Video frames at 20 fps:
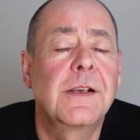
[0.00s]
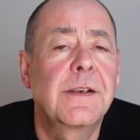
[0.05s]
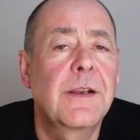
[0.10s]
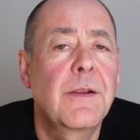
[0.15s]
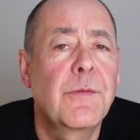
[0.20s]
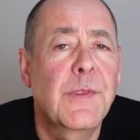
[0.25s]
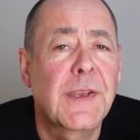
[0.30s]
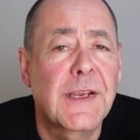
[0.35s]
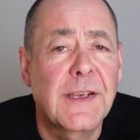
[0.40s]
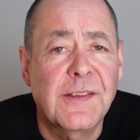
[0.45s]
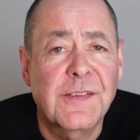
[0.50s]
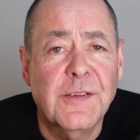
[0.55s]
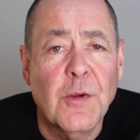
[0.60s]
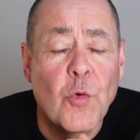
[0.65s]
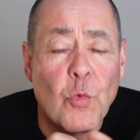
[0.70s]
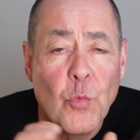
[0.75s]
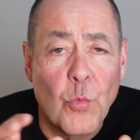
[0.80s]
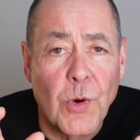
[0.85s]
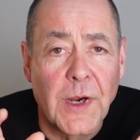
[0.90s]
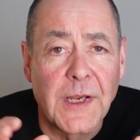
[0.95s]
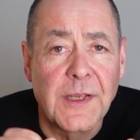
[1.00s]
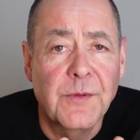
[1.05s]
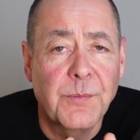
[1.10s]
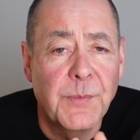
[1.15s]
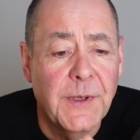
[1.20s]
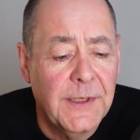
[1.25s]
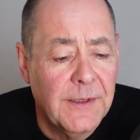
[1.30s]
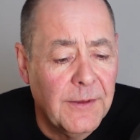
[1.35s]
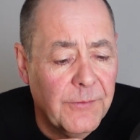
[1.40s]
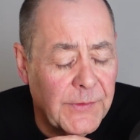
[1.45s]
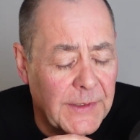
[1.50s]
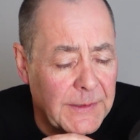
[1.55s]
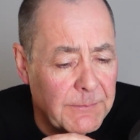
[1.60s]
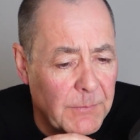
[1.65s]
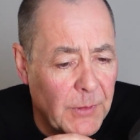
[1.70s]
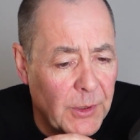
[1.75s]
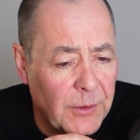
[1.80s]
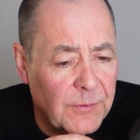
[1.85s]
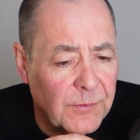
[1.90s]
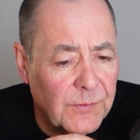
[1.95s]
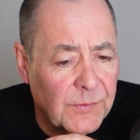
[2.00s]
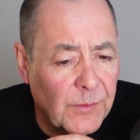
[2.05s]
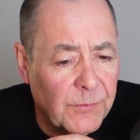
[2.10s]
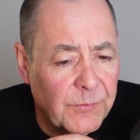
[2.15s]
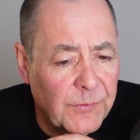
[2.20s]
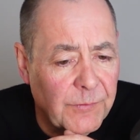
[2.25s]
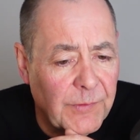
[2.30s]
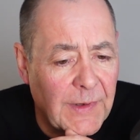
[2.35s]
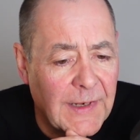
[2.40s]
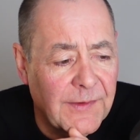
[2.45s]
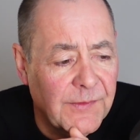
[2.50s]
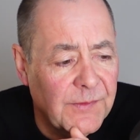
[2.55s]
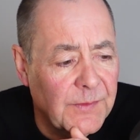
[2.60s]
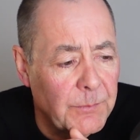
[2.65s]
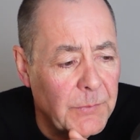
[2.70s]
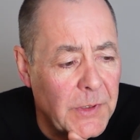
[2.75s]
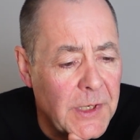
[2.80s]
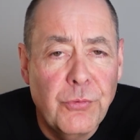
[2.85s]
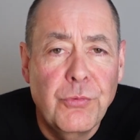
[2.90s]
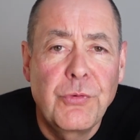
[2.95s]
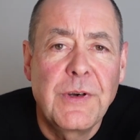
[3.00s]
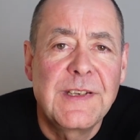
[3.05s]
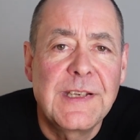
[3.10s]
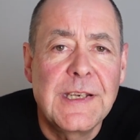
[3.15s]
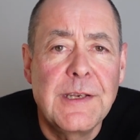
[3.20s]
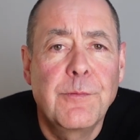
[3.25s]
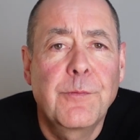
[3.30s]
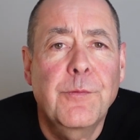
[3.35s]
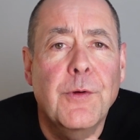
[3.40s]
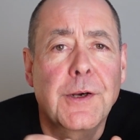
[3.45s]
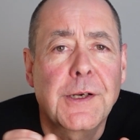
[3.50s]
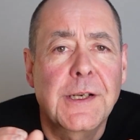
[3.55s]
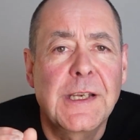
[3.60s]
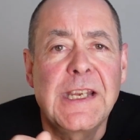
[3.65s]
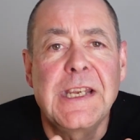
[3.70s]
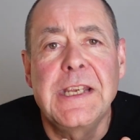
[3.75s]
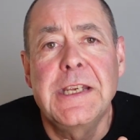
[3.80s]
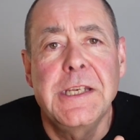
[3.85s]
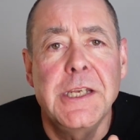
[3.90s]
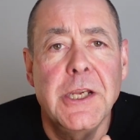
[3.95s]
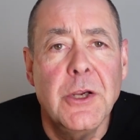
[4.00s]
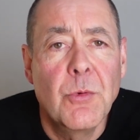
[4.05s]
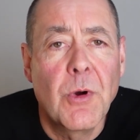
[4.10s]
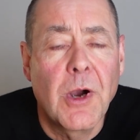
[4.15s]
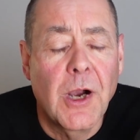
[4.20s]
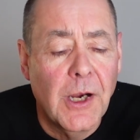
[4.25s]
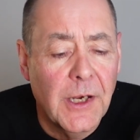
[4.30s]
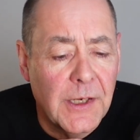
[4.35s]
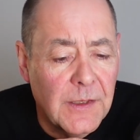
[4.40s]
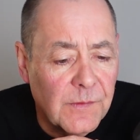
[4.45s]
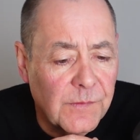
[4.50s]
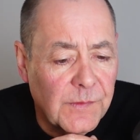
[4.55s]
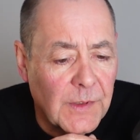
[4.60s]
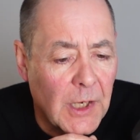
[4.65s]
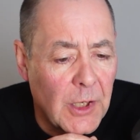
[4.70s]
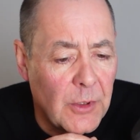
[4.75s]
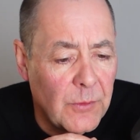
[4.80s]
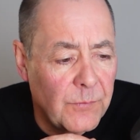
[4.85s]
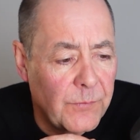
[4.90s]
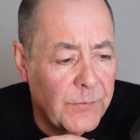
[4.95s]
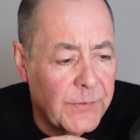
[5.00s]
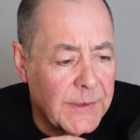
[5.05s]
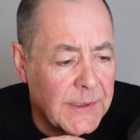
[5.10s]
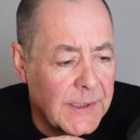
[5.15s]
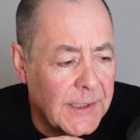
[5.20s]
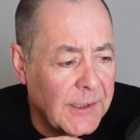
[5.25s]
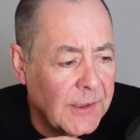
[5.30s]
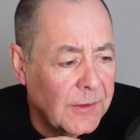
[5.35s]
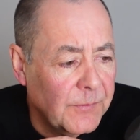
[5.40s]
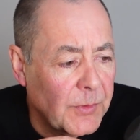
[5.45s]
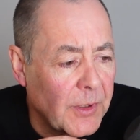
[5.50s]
I don't think it's always been. I think Microsoft have had some pretty funky UIs over the years,